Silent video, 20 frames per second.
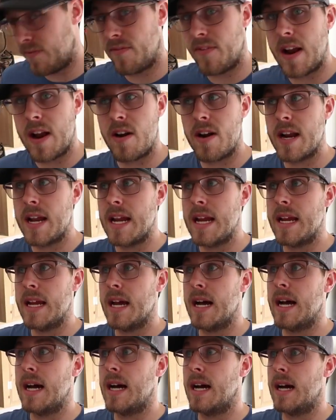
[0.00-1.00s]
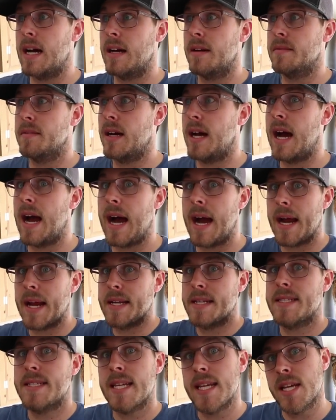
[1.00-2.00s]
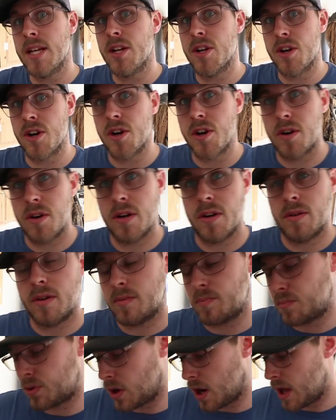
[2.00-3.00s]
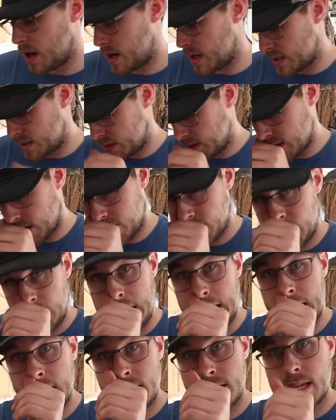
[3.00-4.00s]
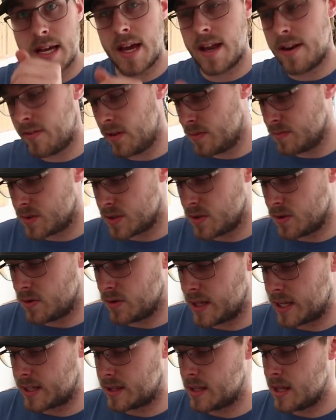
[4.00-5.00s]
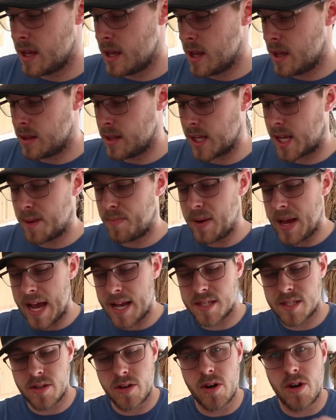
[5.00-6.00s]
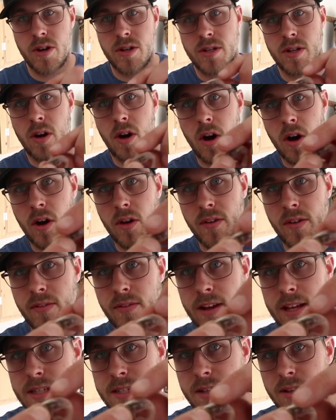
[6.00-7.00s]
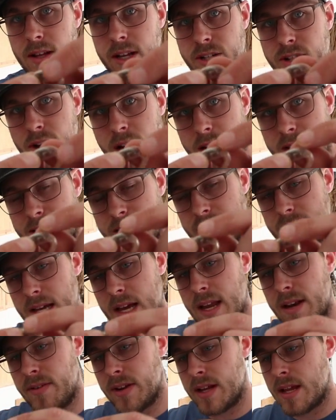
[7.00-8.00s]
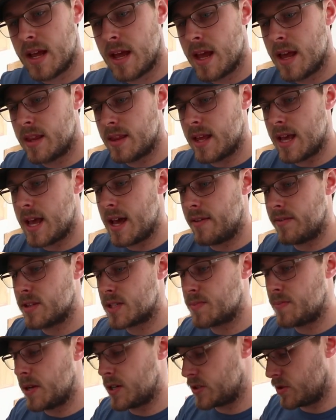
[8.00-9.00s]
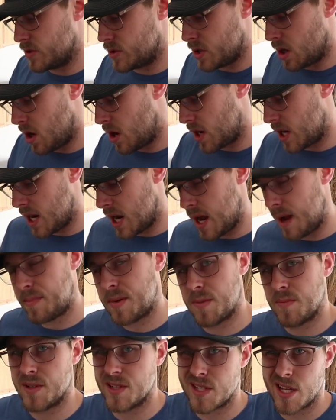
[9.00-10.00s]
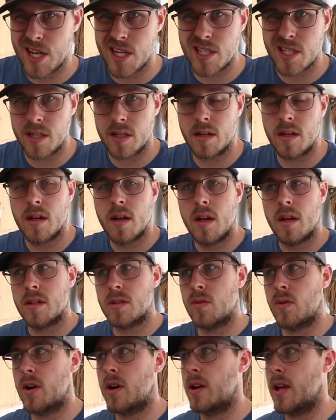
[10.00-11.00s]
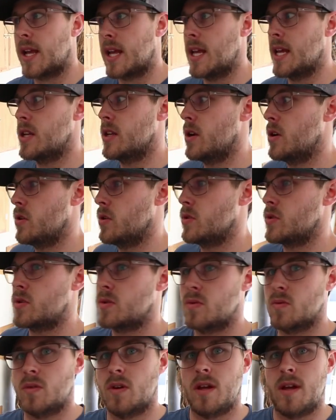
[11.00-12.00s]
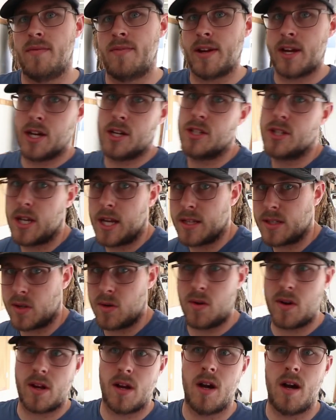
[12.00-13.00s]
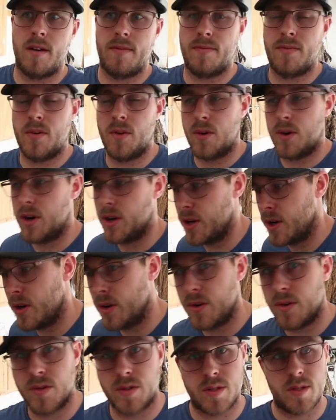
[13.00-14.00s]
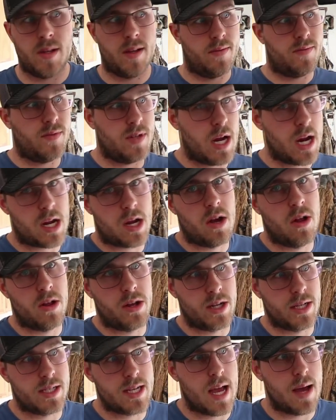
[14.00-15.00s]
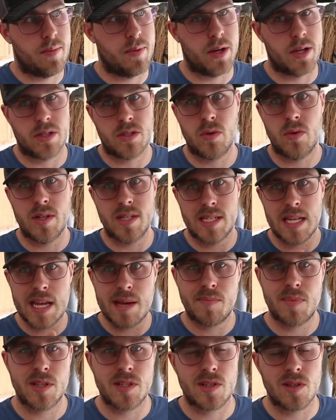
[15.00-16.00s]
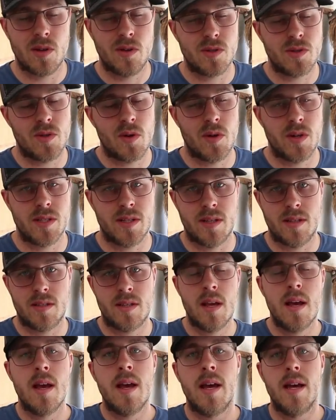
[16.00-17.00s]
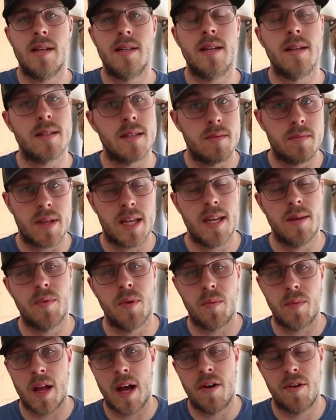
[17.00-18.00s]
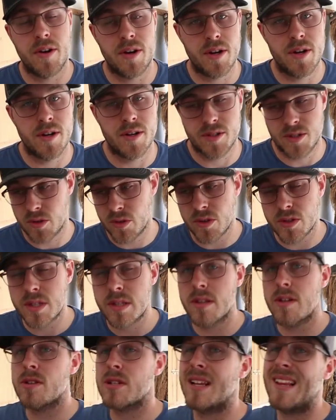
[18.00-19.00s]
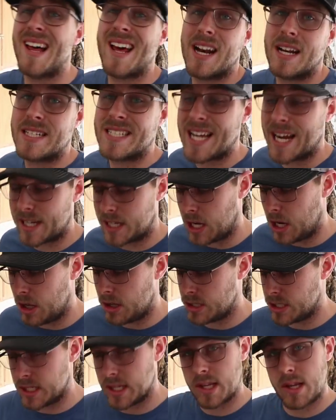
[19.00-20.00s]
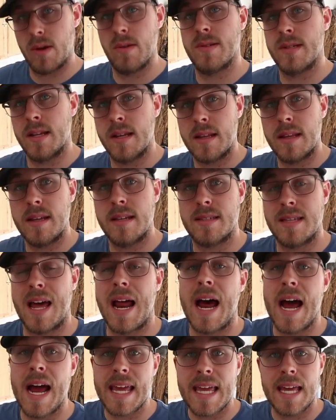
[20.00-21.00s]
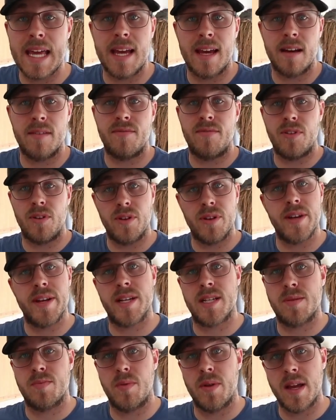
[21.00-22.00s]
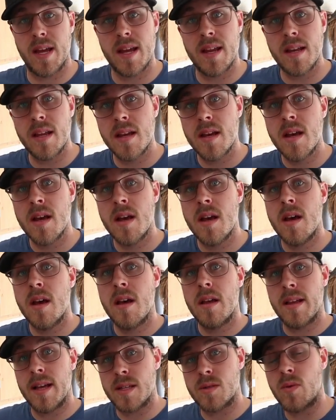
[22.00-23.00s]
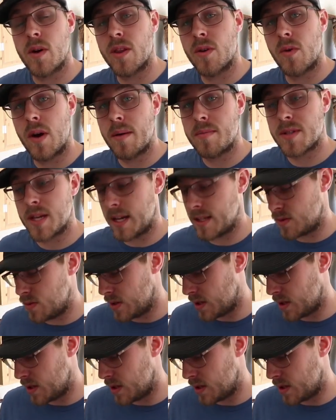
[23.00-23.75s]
very high tier products on the inside of them. So like the capacitors and all the fancy electronics inside of it, they have a special target optimization to where like it knows if a gunshot's going off or it knows if duck calling is happening. So it dampens those noises and doesn't keep them loud in your ears. So there's a lot of technology that goes into these that I can't fully explain. That's why the website's